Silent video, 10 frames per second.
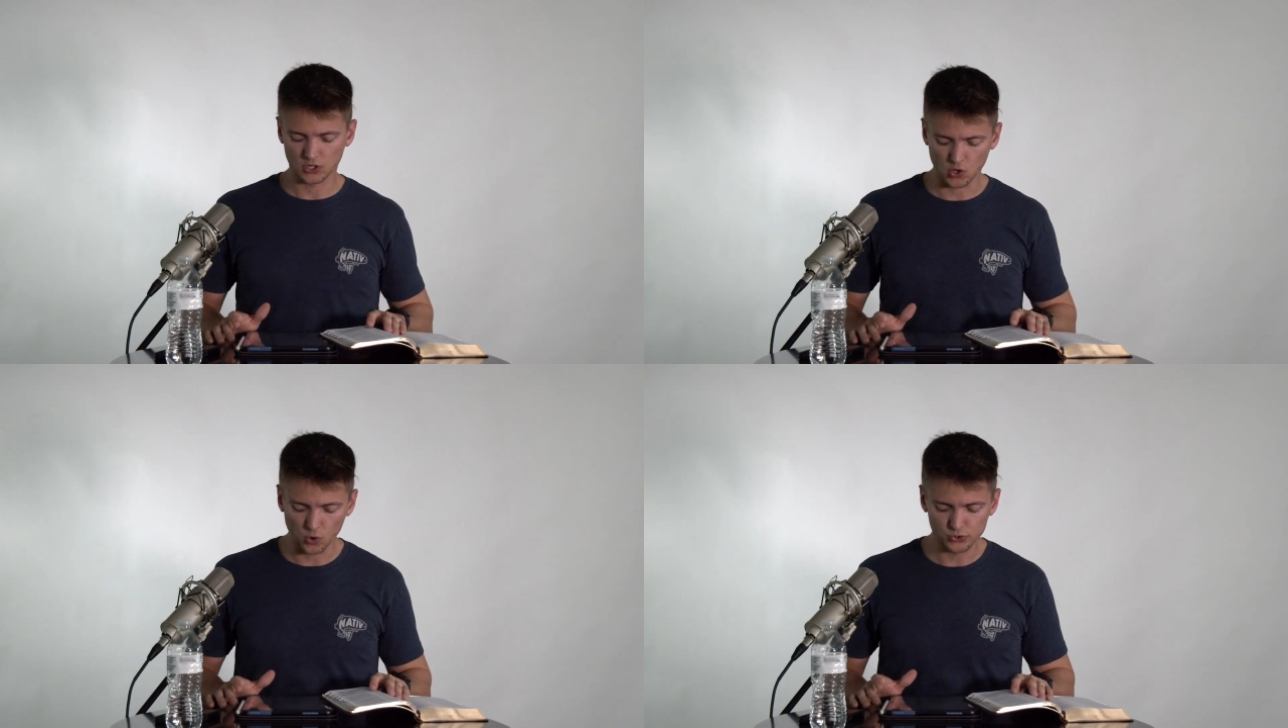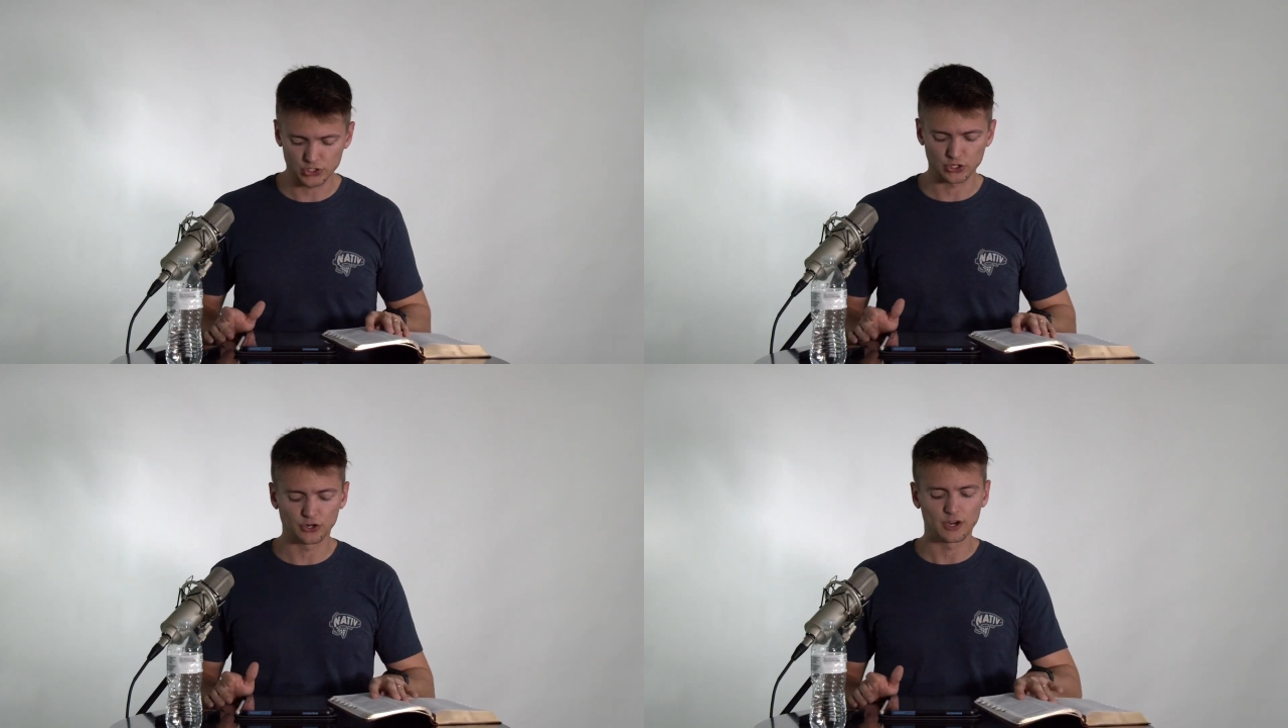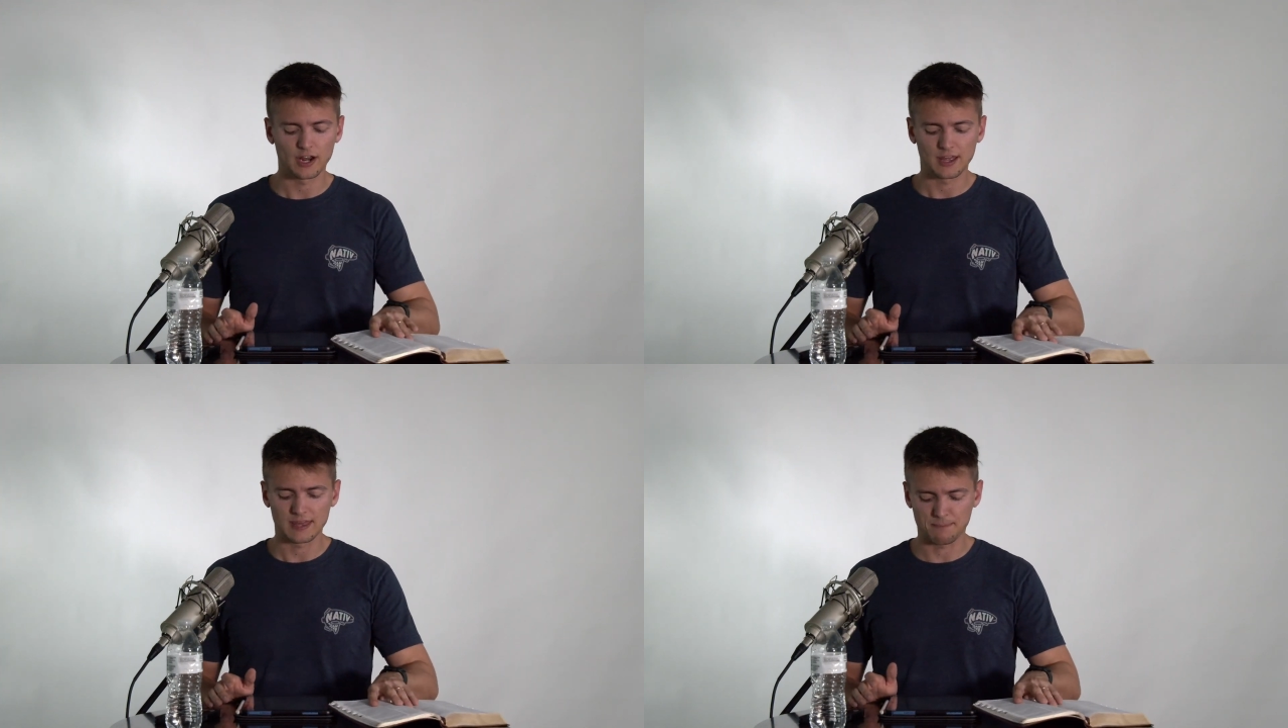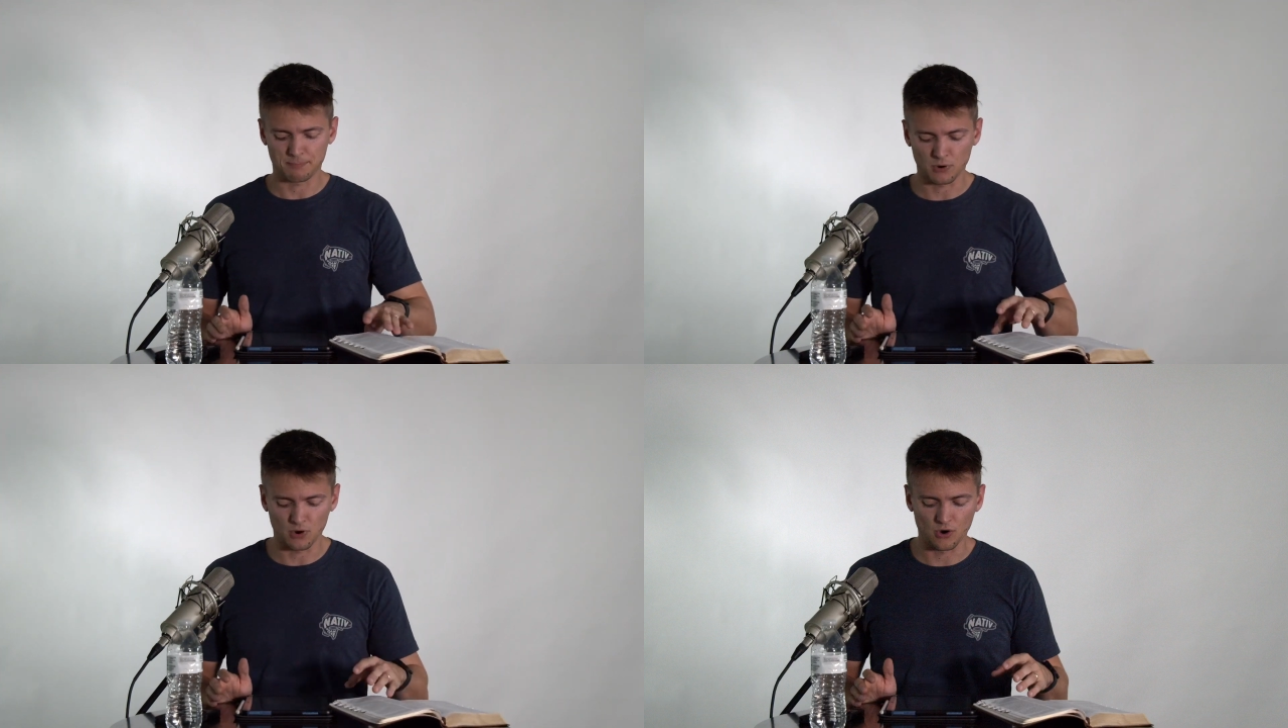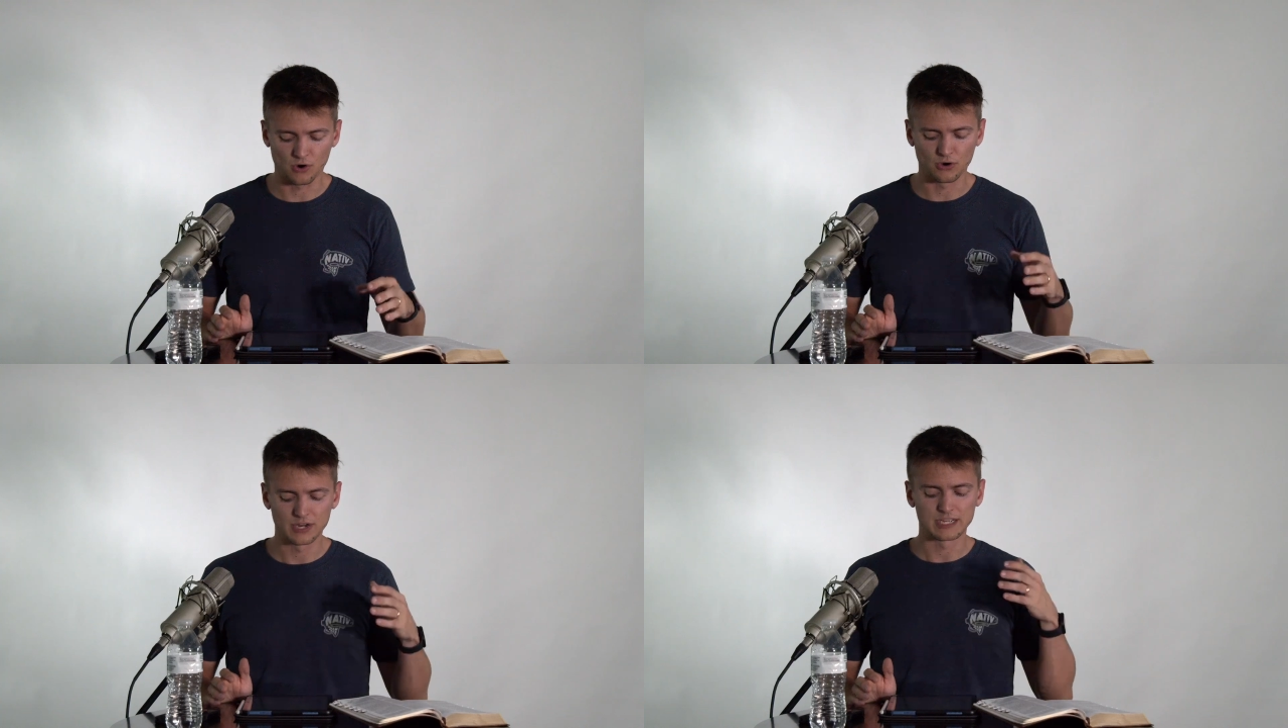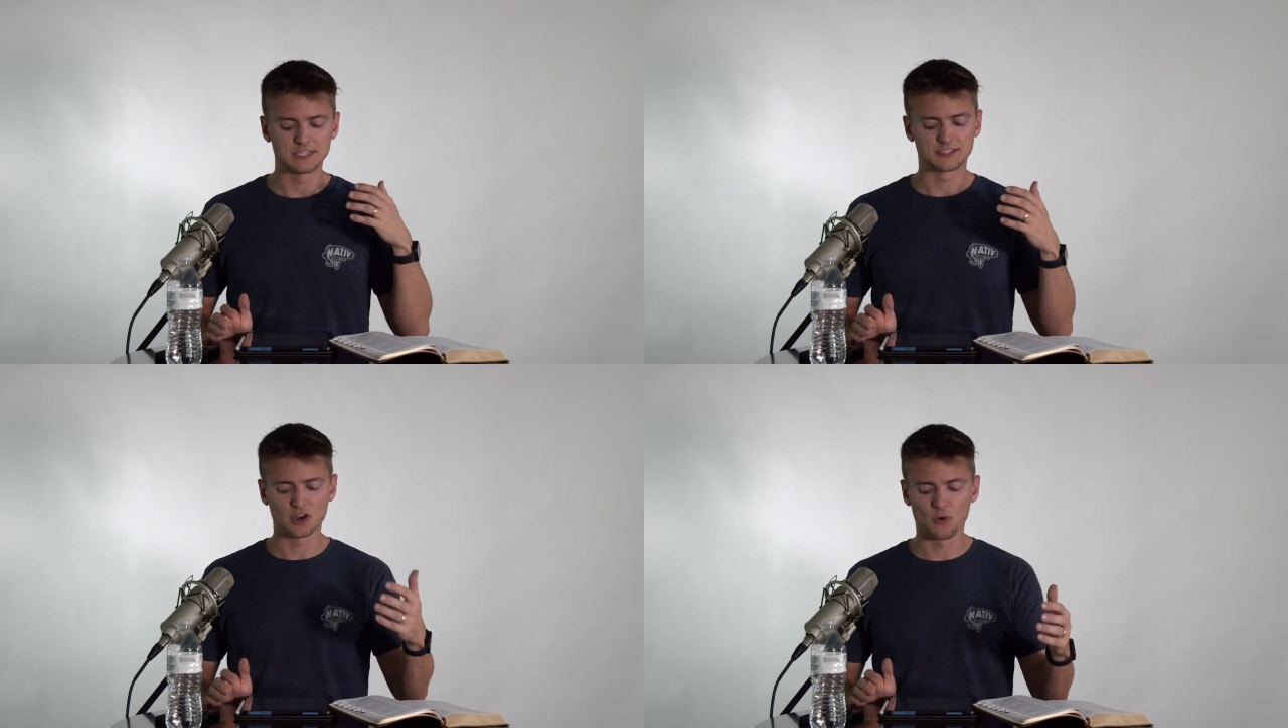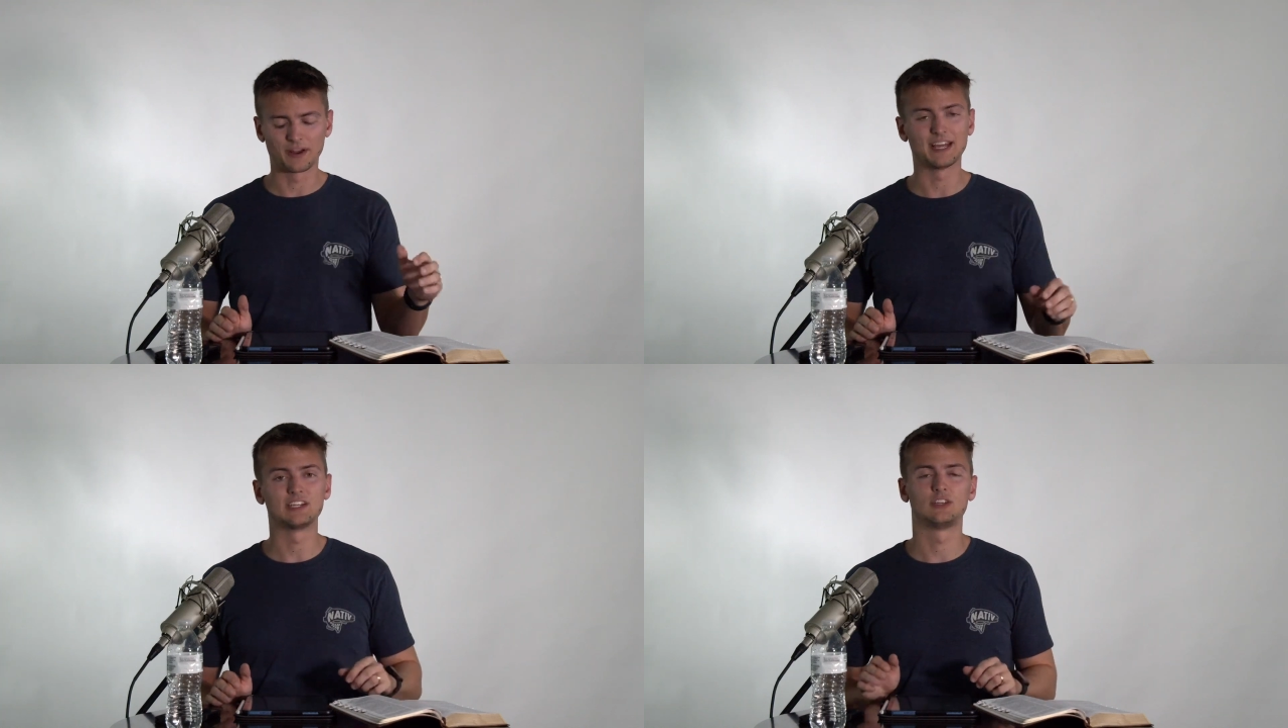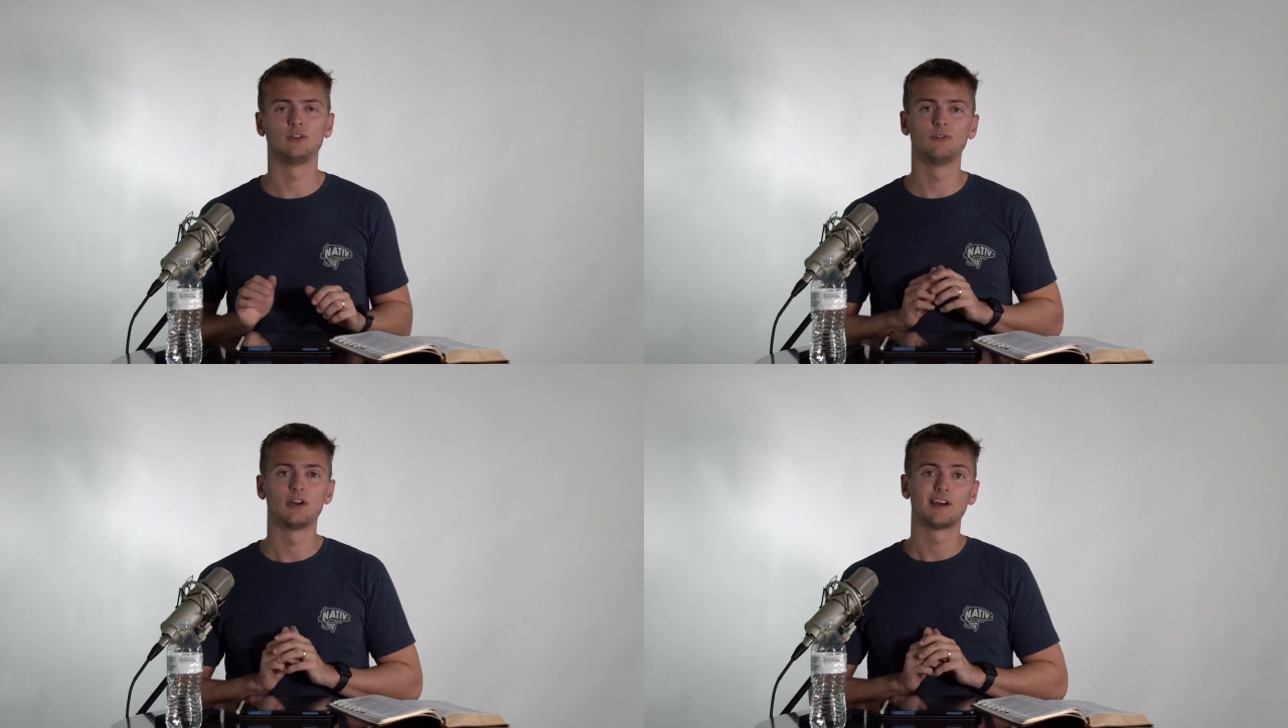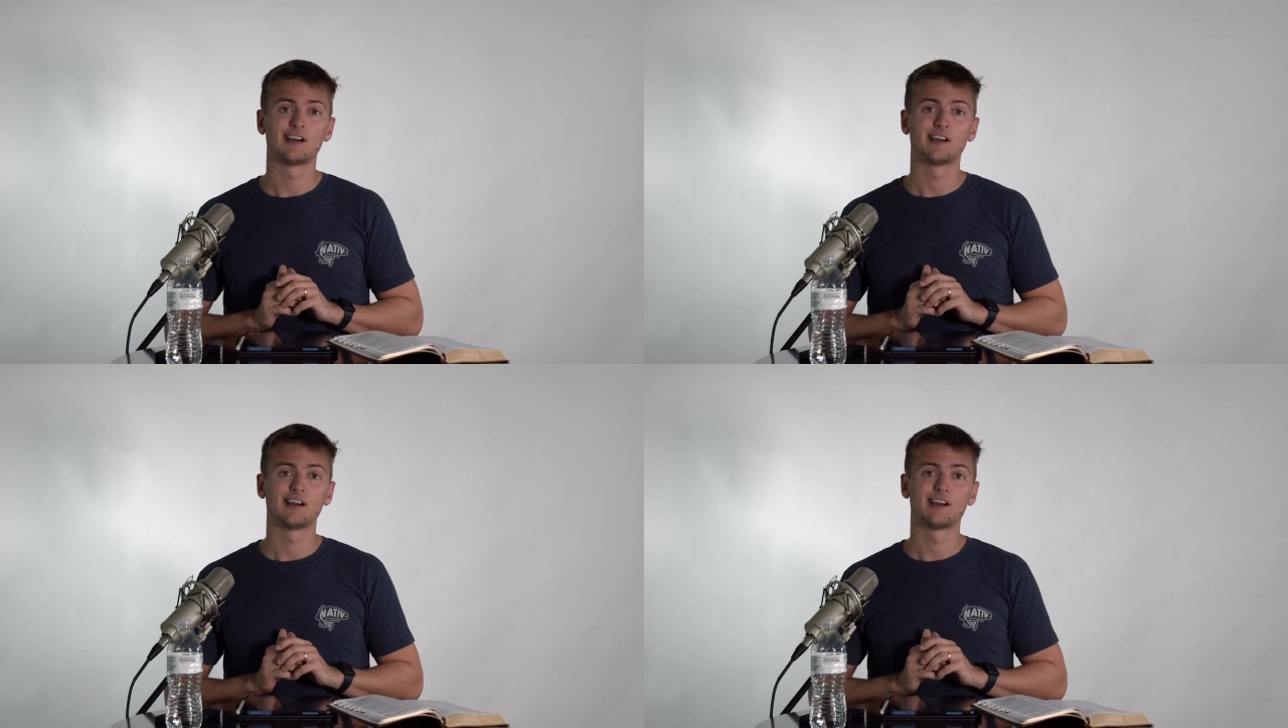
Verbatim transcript: culture that Paul is going into,